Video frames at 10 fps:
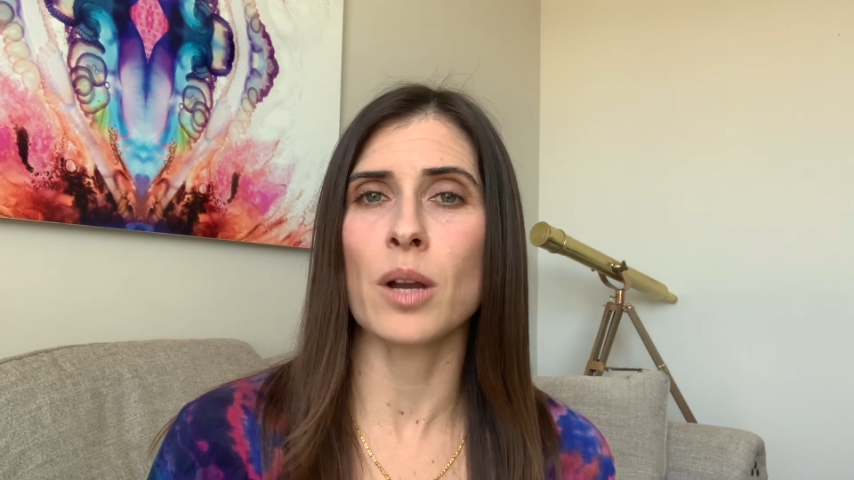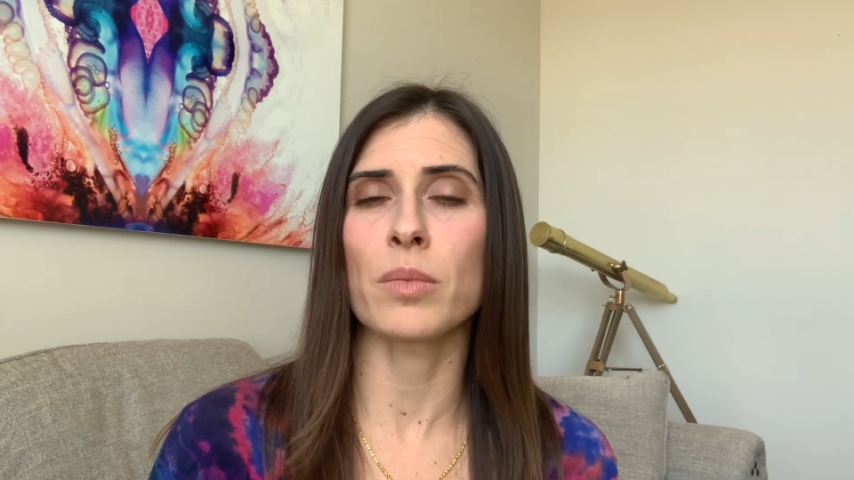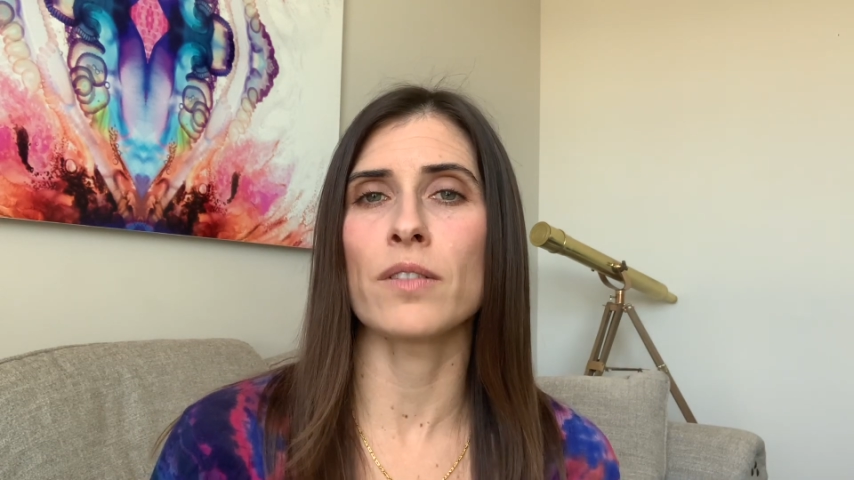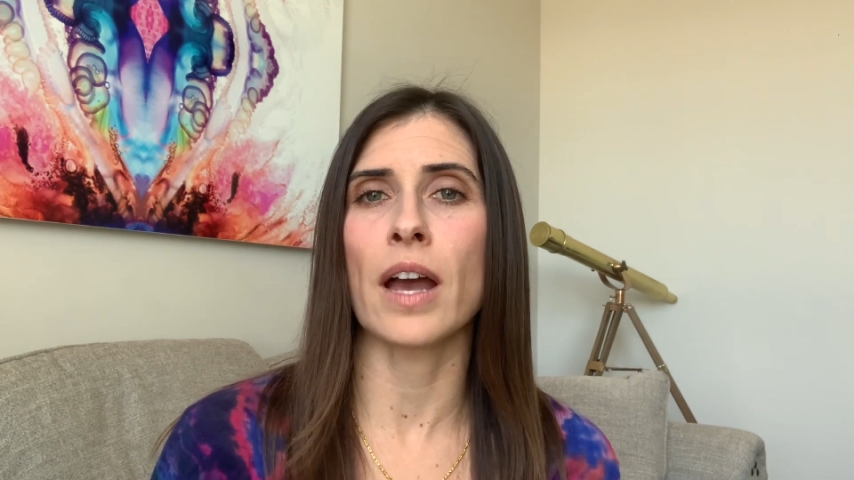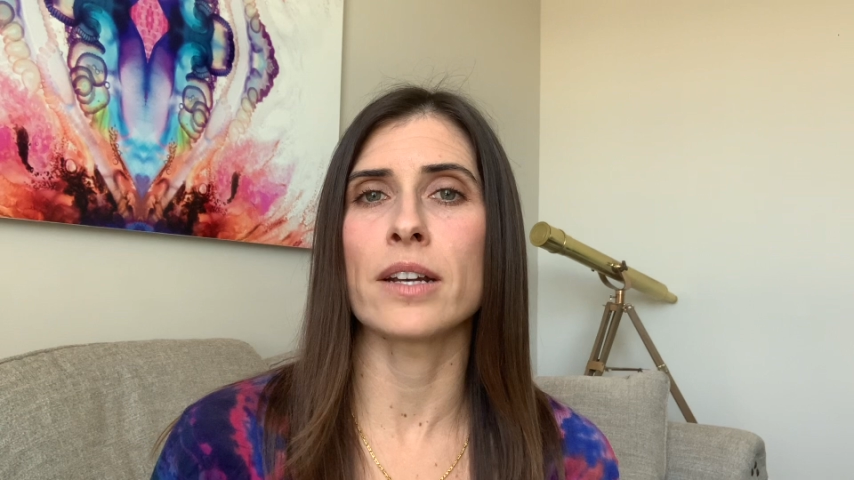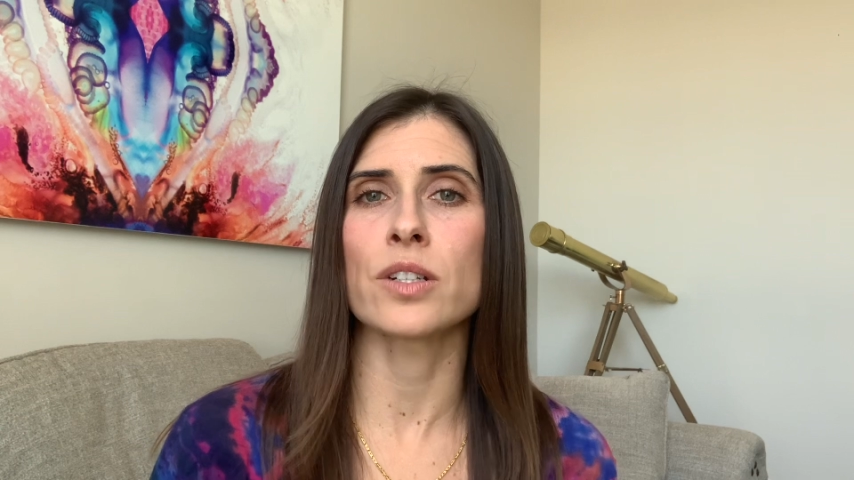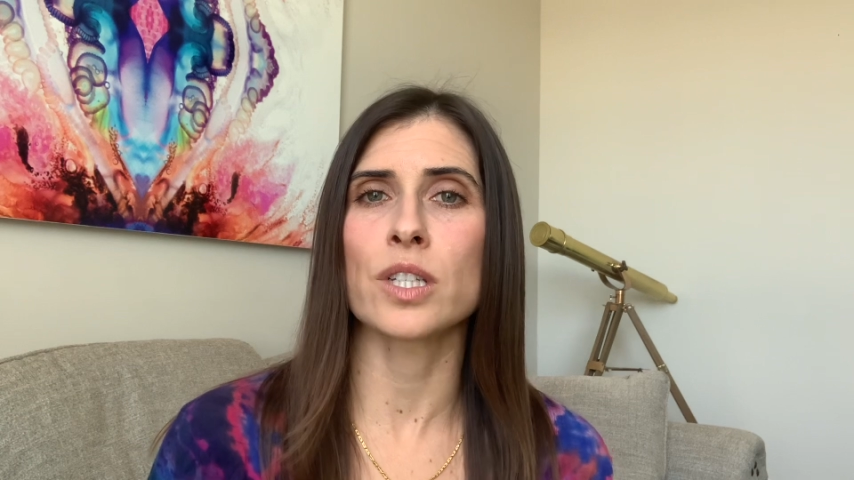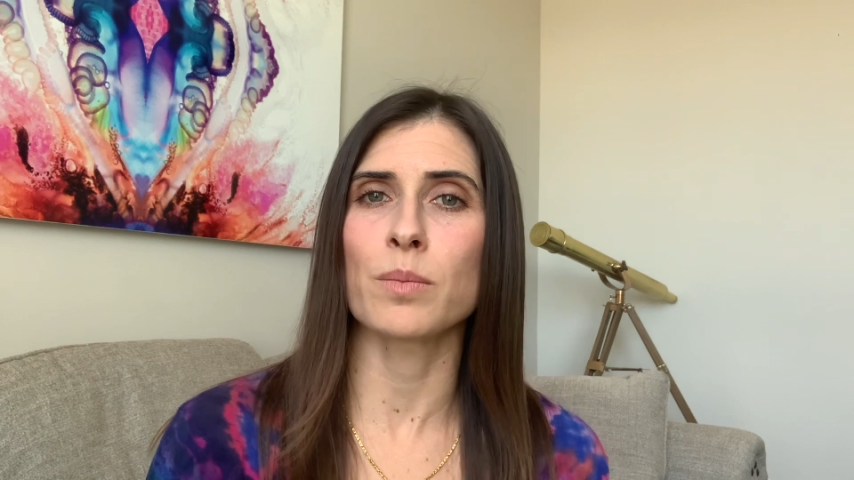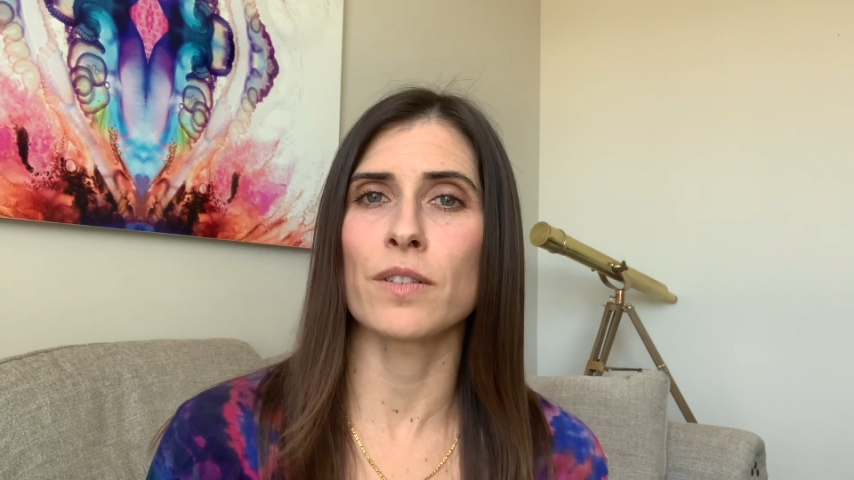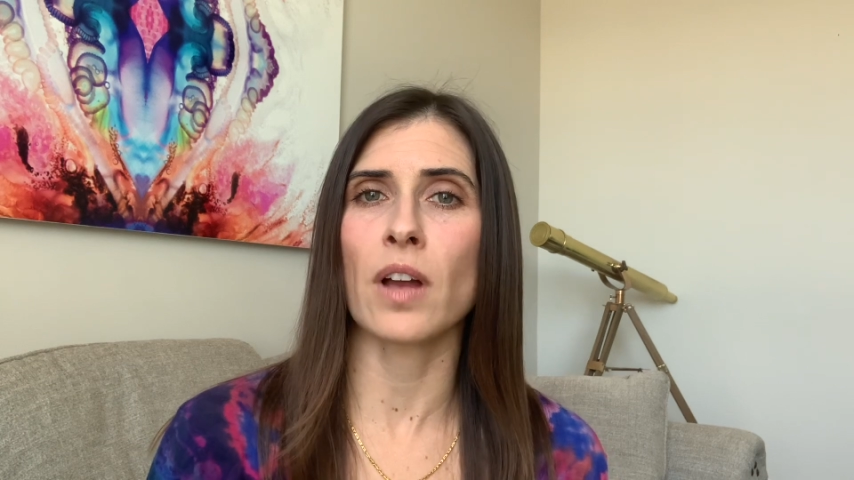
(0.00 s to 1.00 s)
providers to
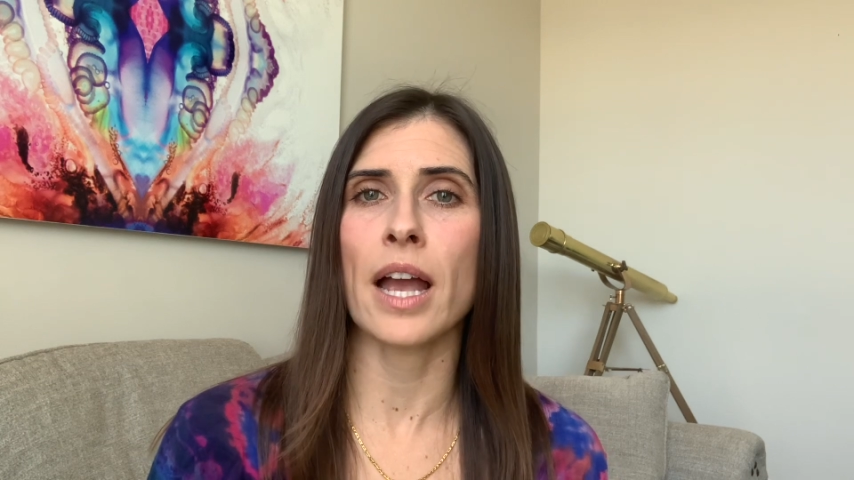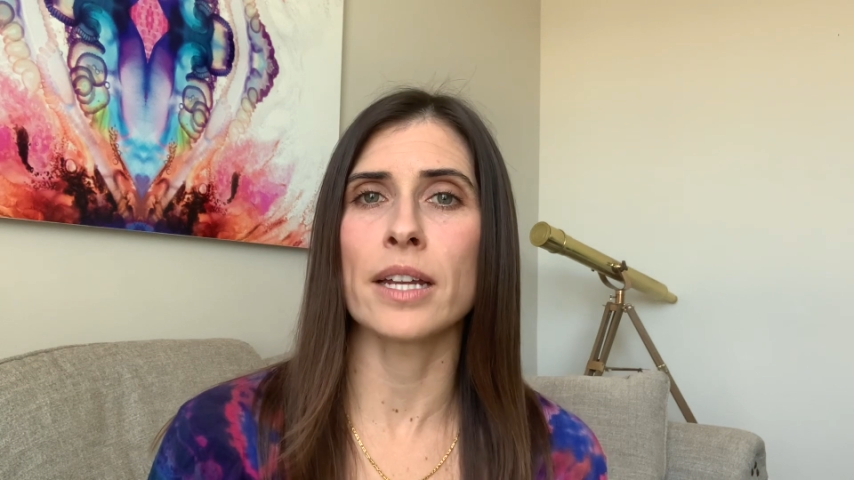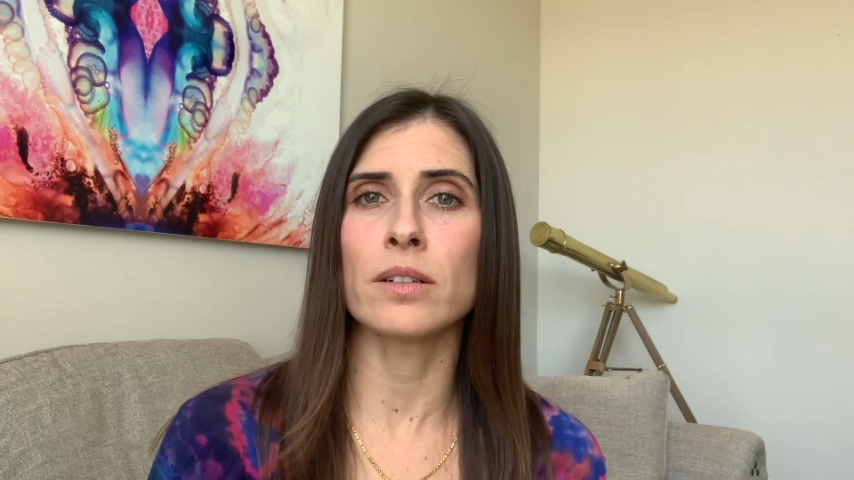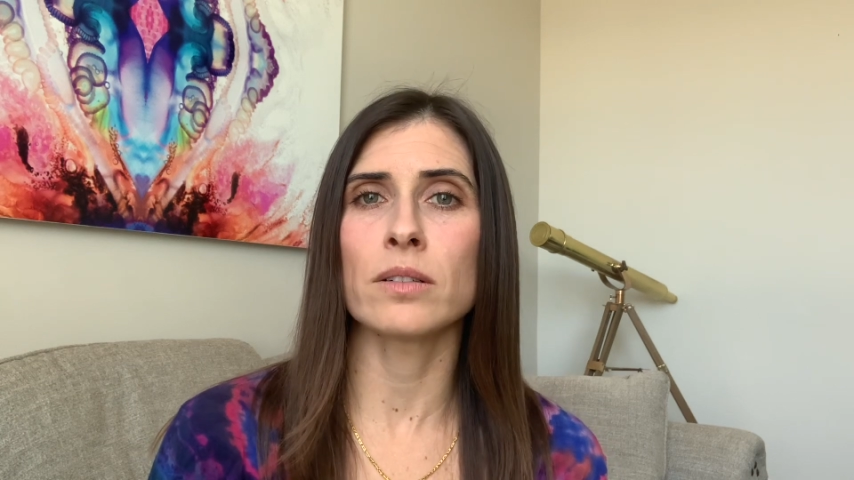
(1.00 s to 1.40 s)
provide